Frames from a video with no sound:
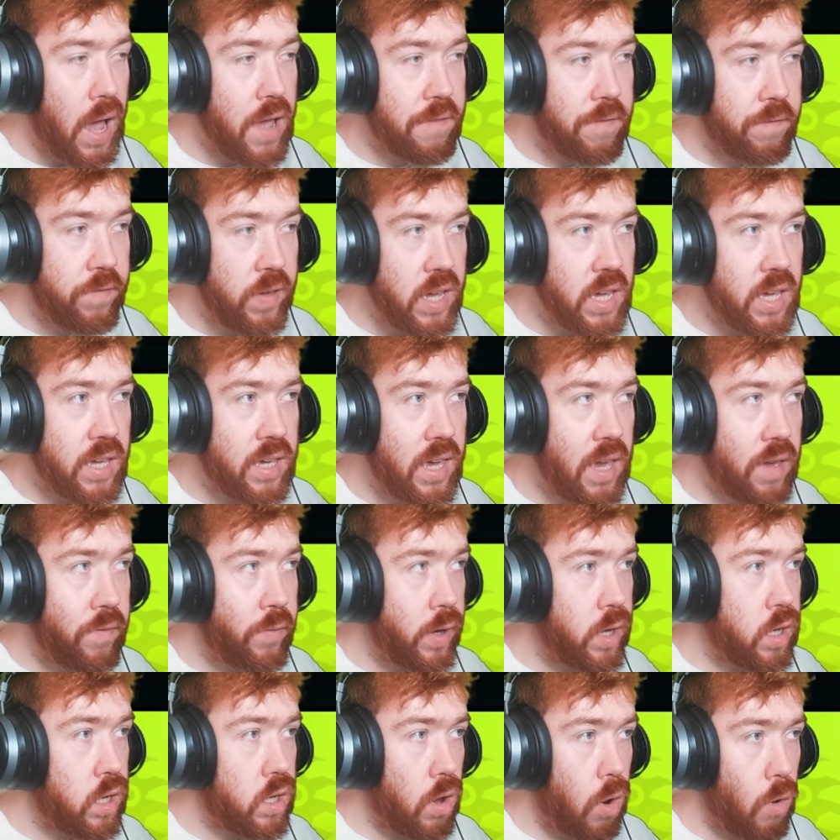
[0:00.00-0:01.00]
I think
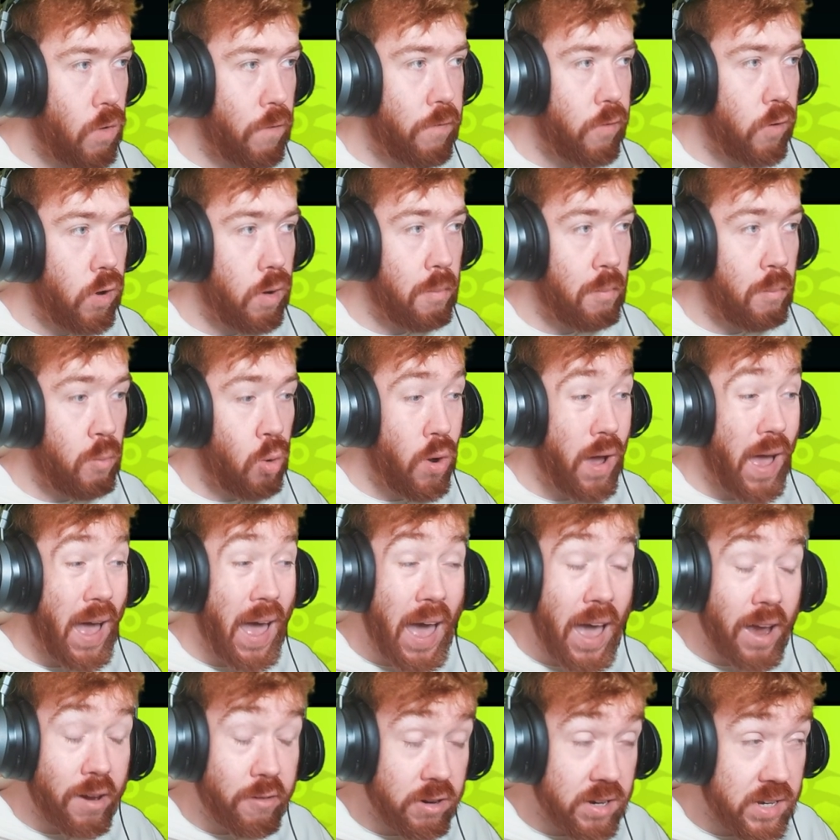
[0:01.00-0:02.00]
giving Gowther more
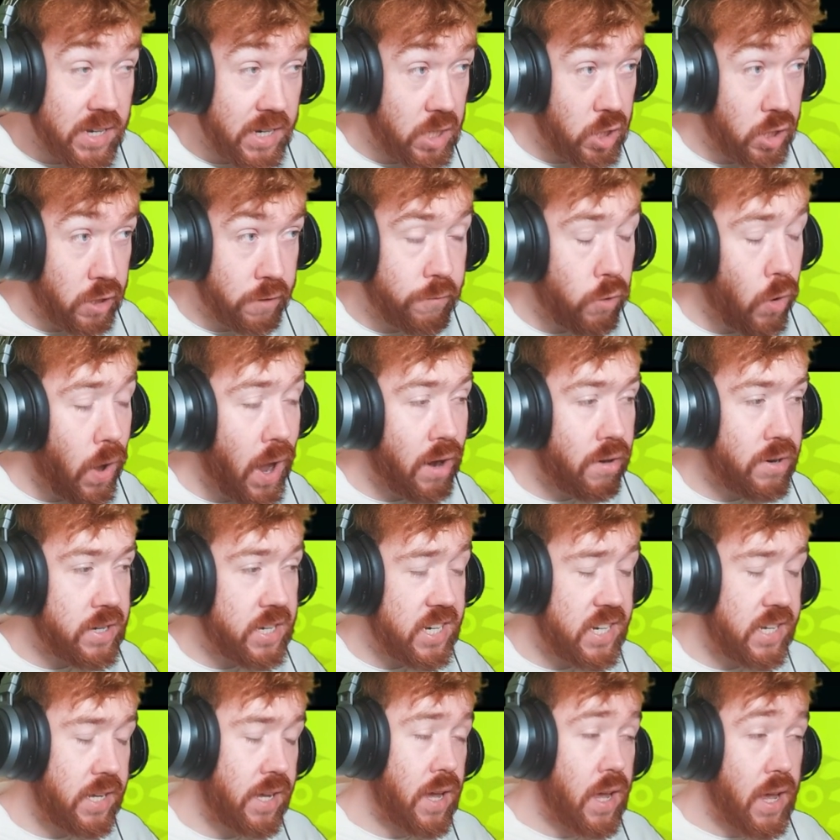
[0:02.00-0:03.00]
accuracy, just for
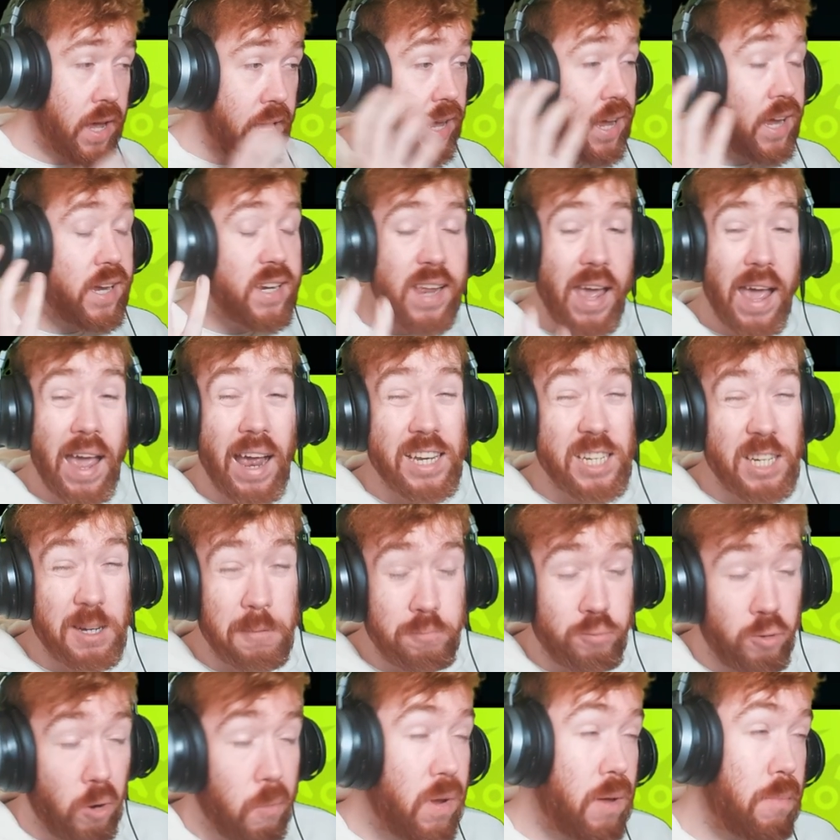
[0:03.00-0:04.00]
accuracy, is actually
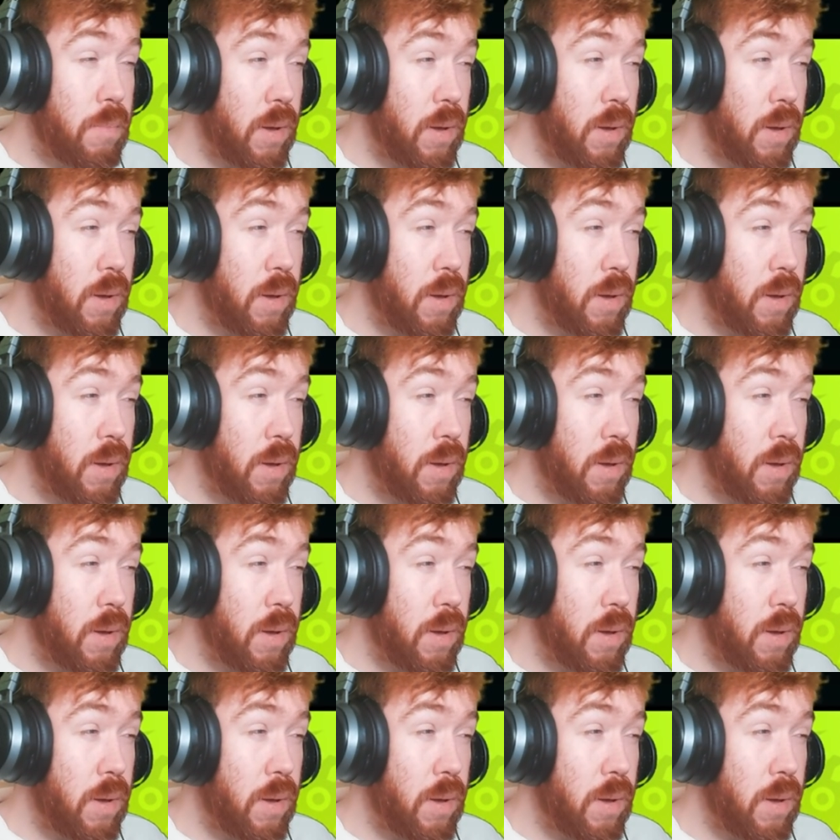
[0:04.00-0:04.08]
probably